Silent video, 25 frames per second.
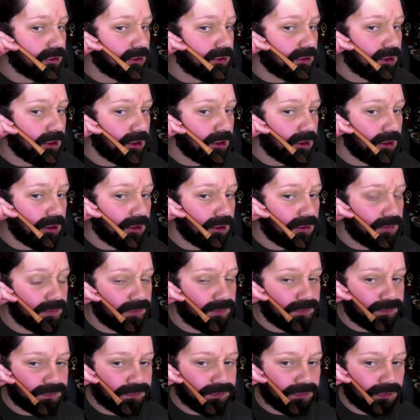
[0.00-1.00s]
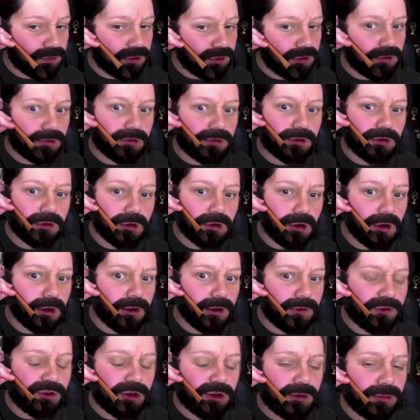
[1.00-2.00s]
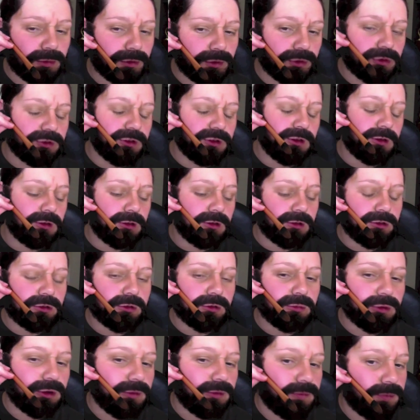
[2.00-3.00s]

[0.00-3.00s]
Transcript: down there. I have cheekbones hidden somewhere.